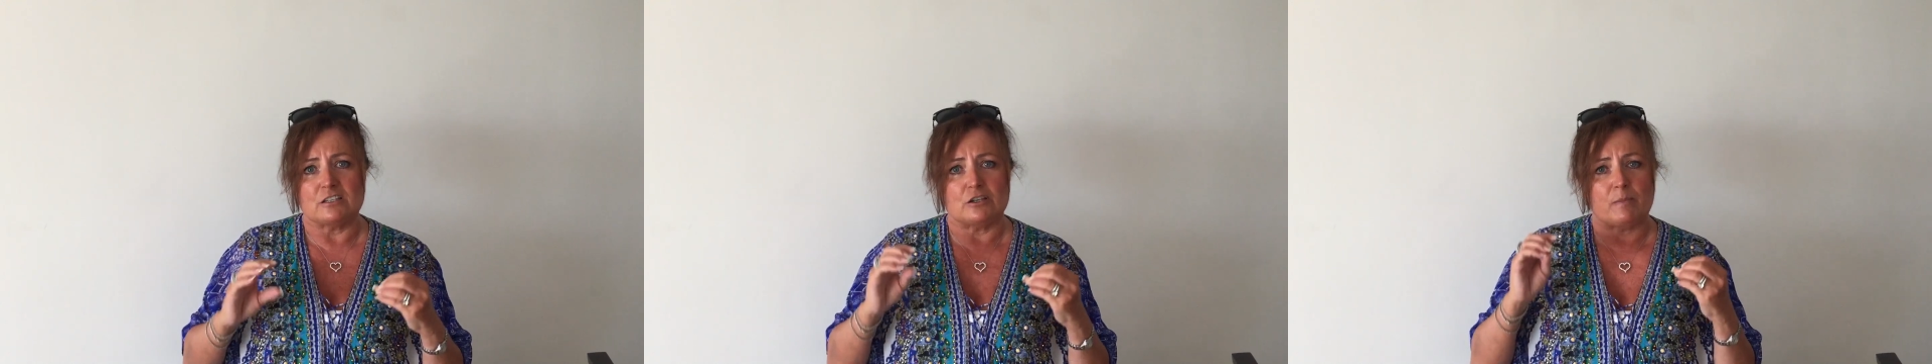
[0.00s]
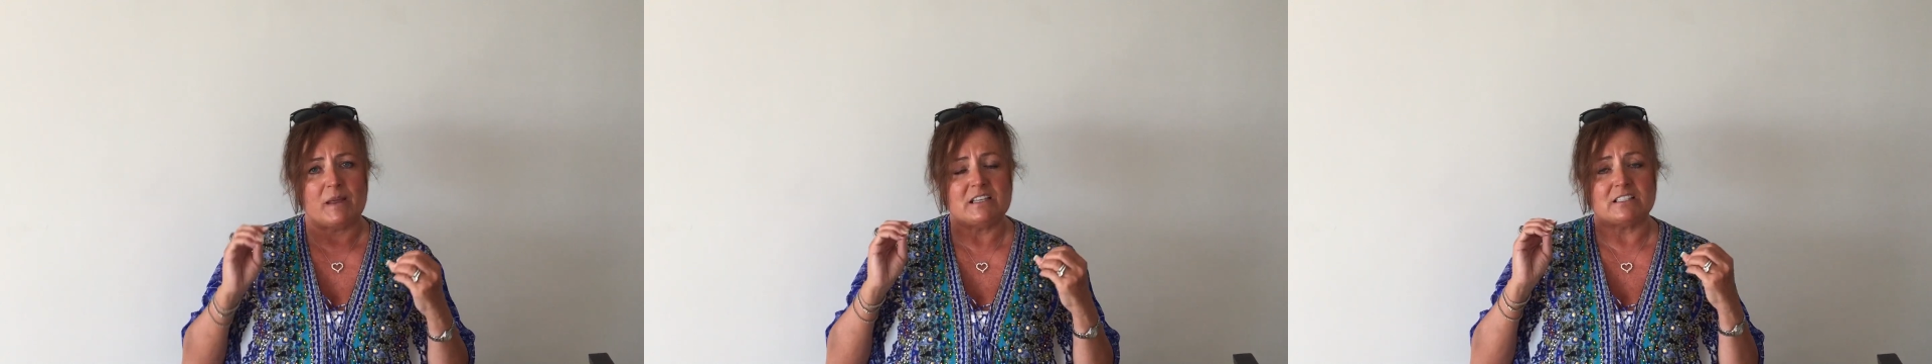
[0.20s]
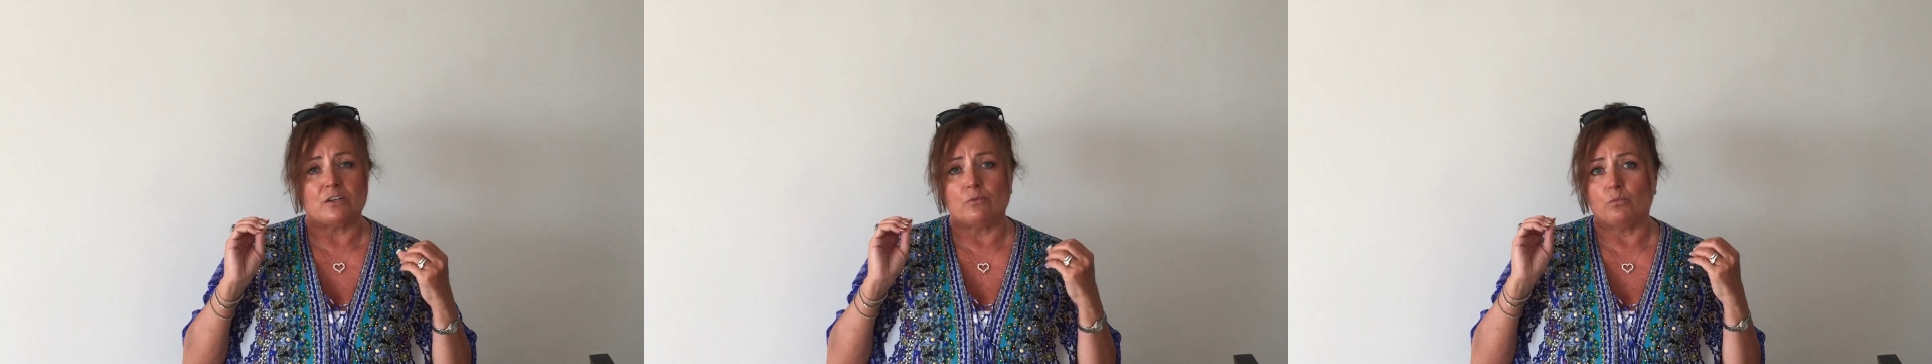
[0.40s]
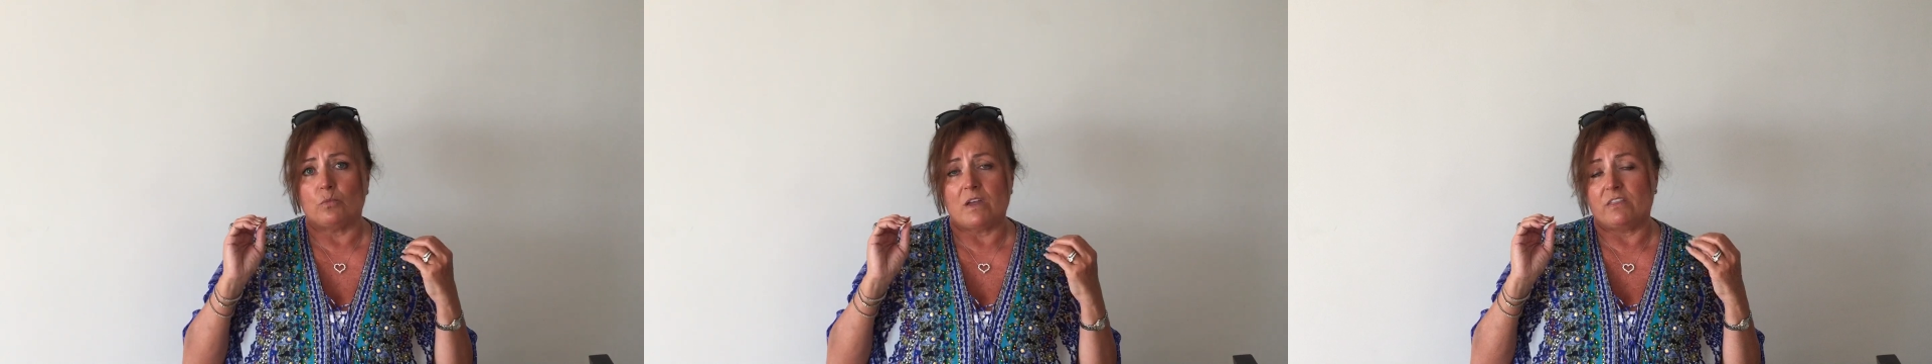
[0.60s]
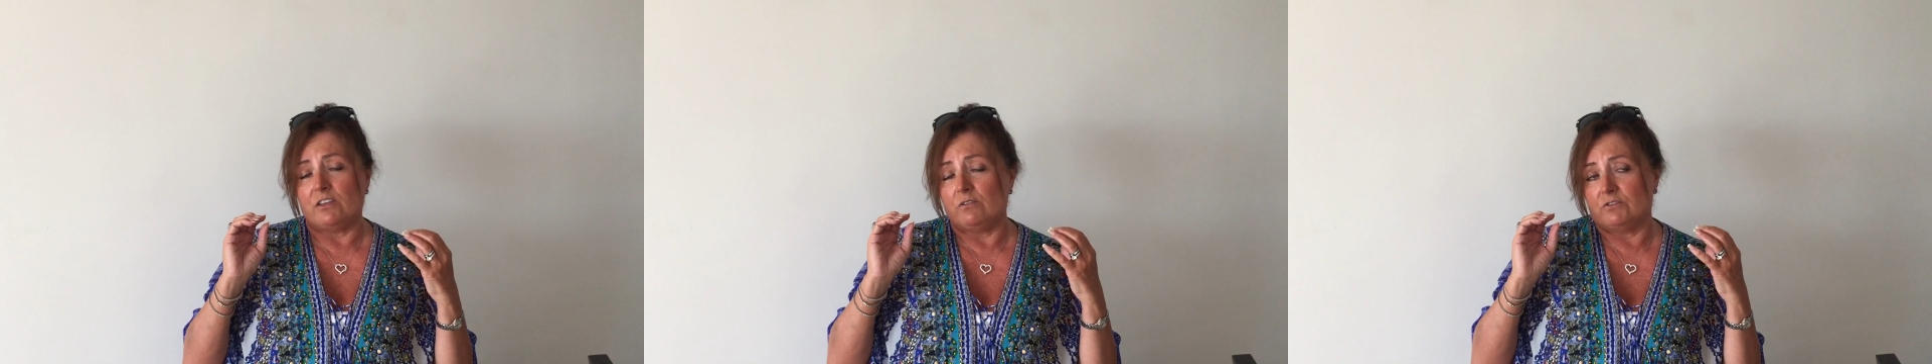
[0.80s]
It depends on
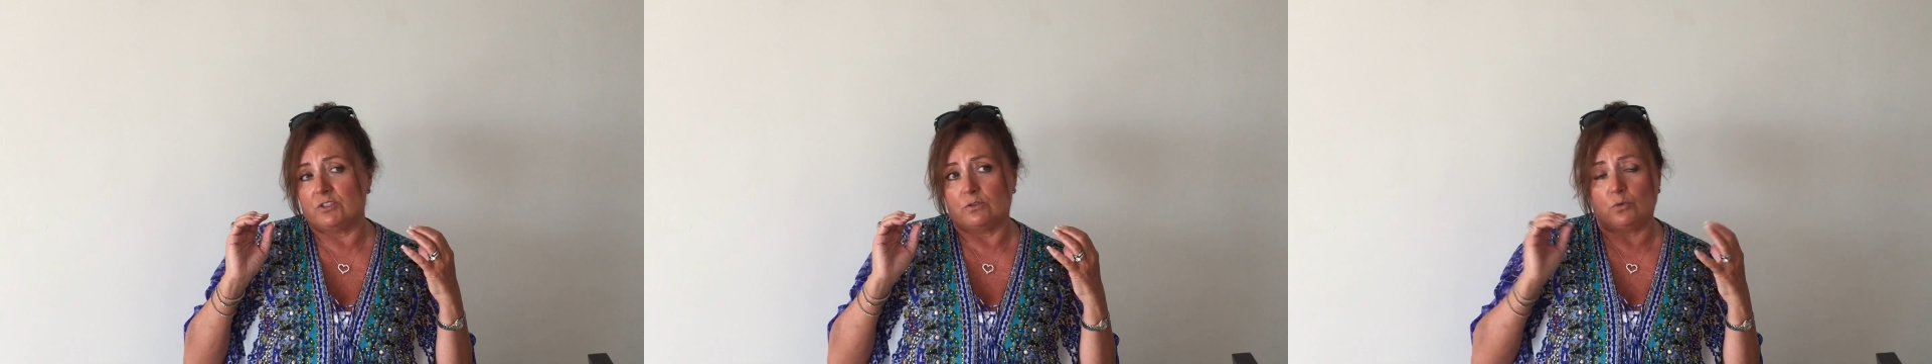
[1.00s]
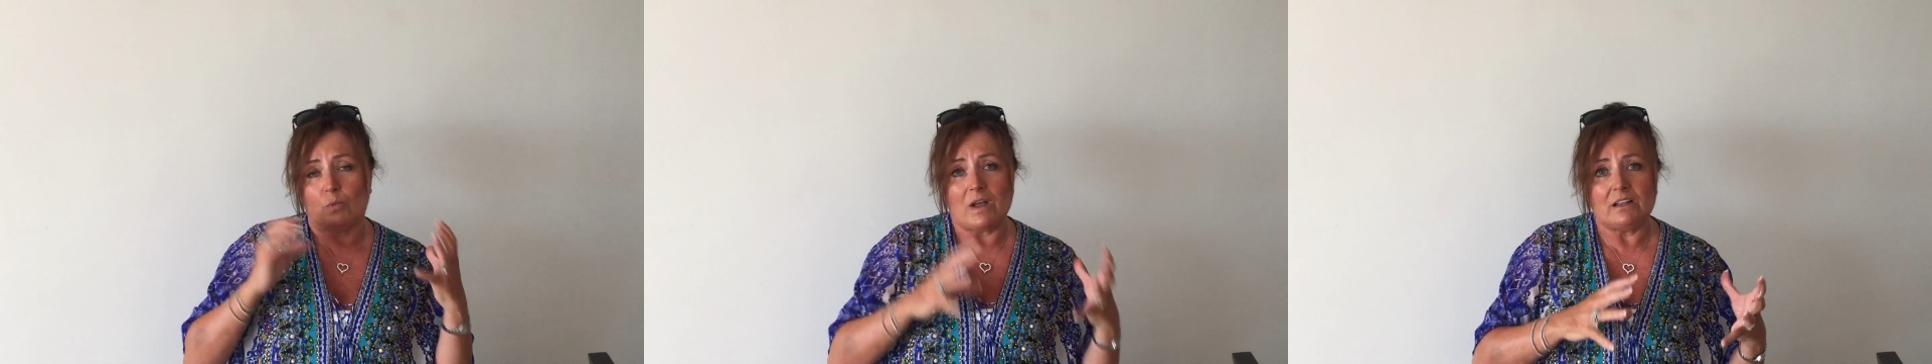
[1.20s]
whether you do the